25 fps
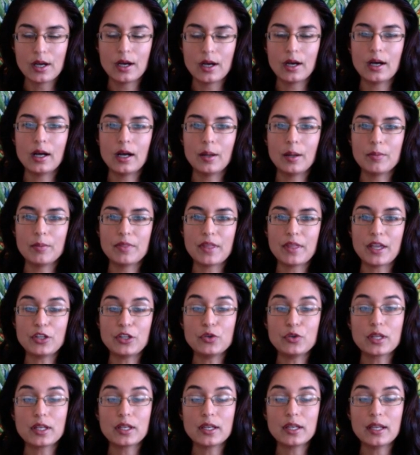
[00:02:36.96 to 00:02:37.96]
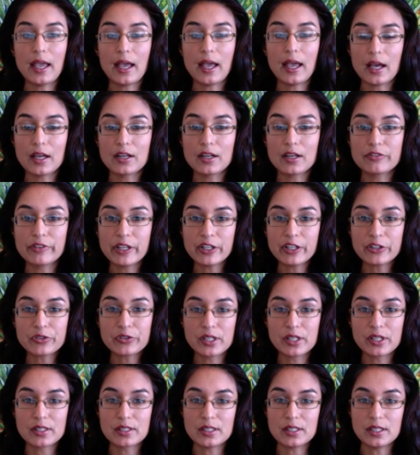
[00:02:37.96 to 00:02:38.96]
that you can add
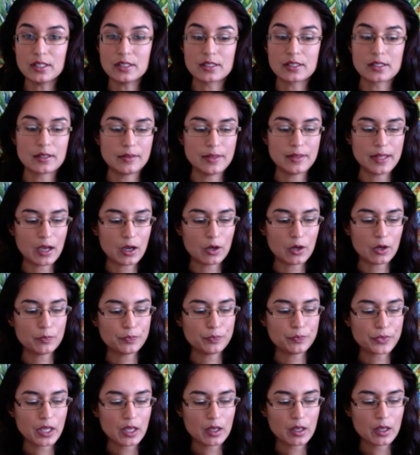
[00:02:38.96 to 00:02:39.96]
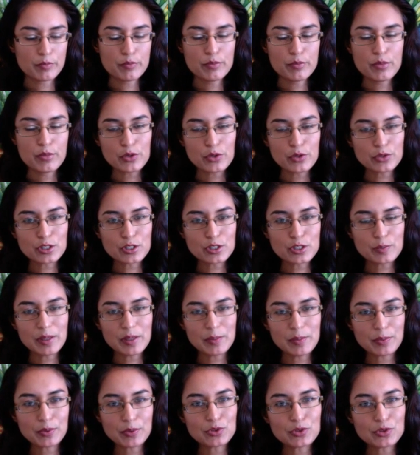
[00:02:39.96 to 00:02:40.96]
fenugreek seeds. Now, most
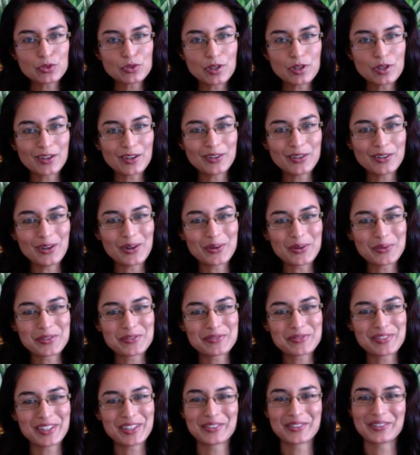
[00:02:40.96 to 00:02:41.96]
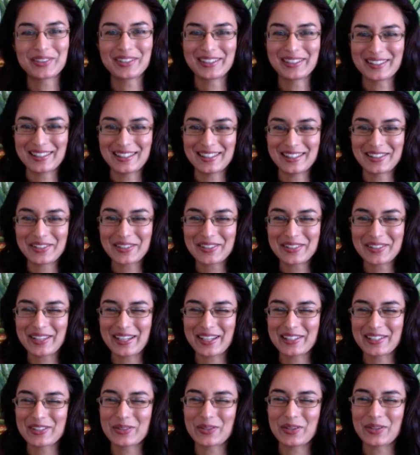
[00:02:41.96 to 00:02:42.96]
people do not know what fenugreek seeds look
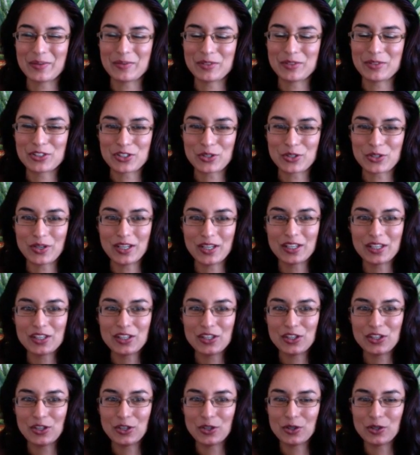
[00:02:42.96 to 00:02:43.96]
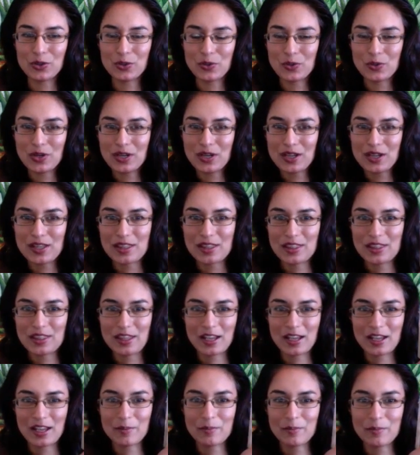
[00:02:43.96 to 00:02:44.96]
like, so I'm showing you
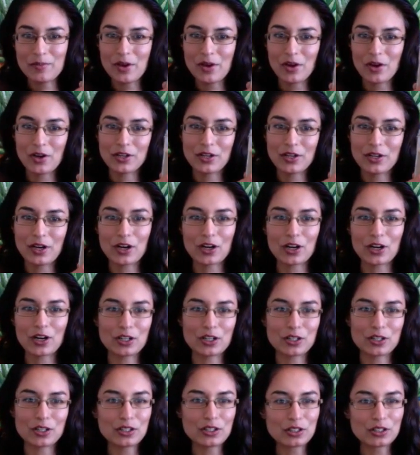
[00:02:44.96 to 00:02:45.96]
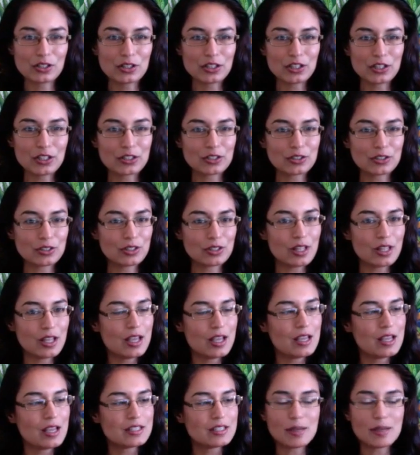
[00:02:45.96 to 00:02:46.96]
them on our little
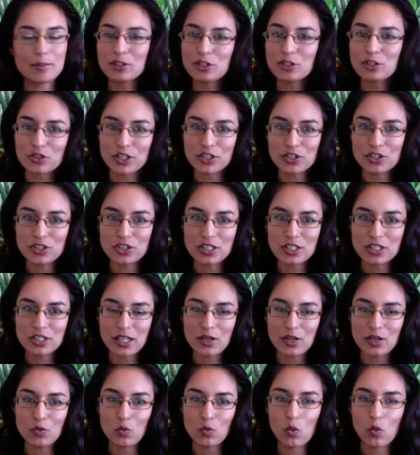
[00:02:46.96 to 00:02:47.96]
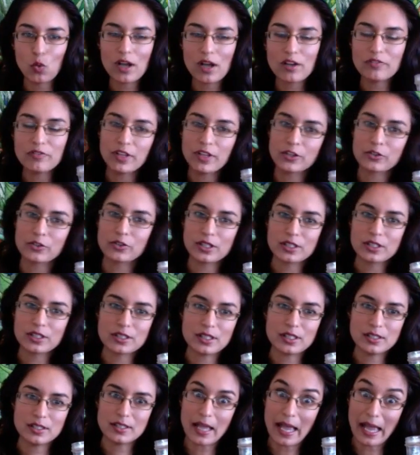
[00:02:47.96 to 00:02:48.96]
demonstration today, what fenugreek
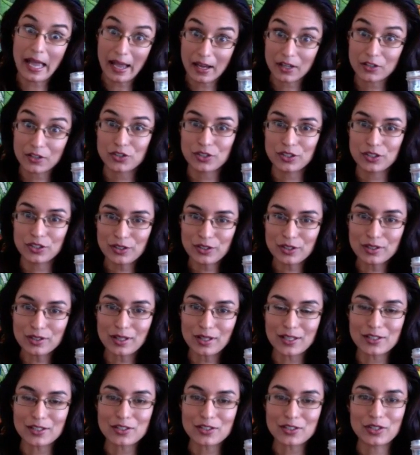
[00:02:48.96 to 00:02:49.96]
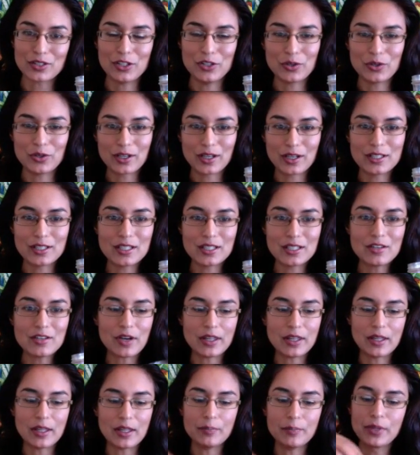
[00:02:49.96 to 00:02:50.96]
seeds actually look like so that you can
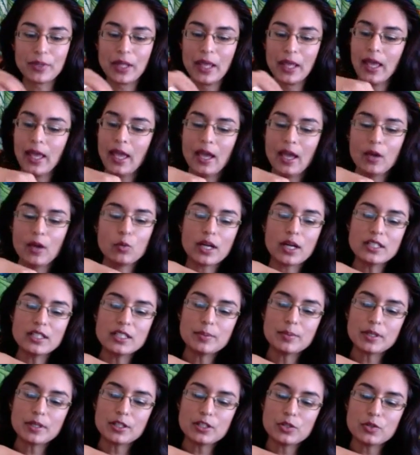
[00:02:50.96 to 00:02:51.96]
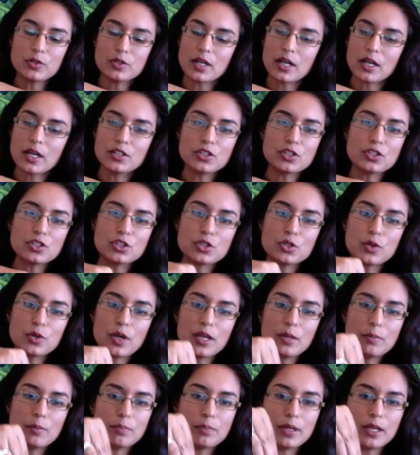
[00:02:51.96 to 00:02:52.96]
identify them. And what I typically do is I just do
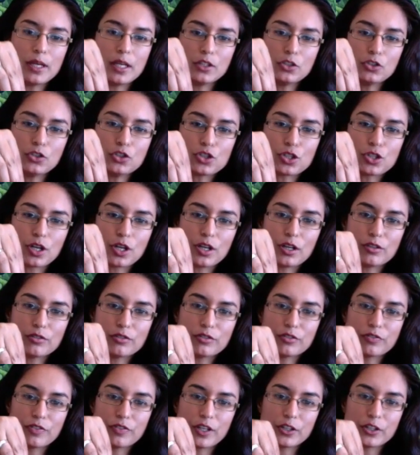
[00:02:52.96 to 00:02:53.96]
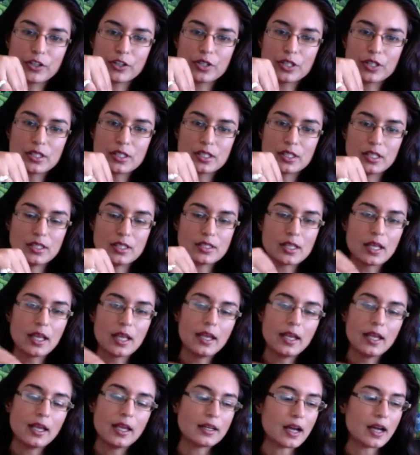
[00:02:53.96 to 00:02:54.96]
a pinch of fenugreek seeds
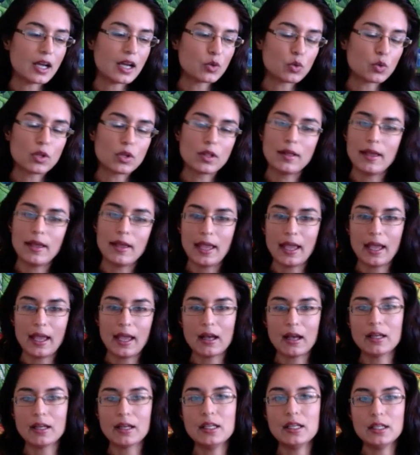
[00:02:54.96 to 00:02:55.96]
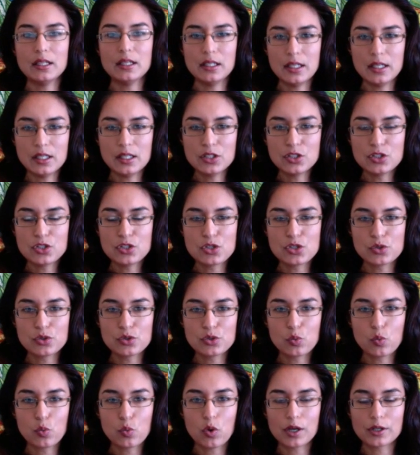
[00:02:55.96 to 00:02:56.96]
and I will add it into
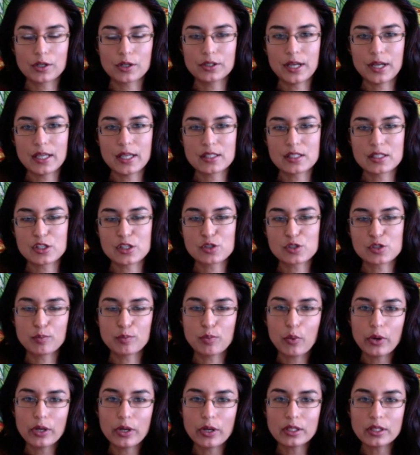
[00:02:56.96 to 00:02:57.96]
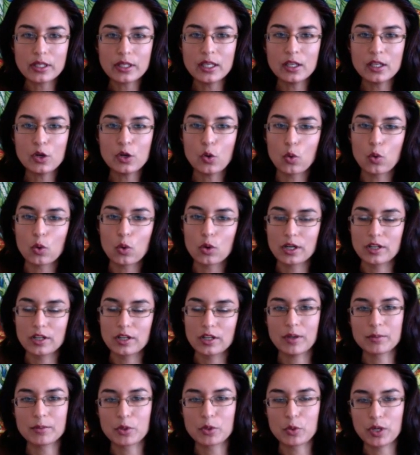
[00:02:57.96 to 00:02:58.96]
the water as it's boiling, or
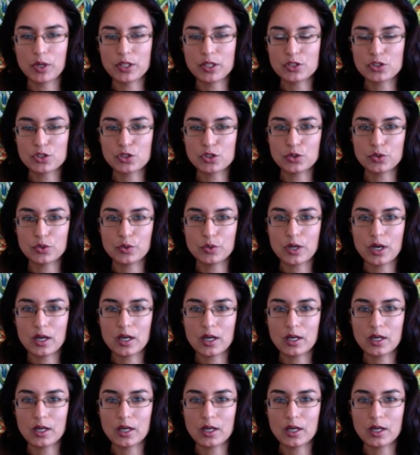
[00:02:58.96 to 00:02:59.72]
if I'm going to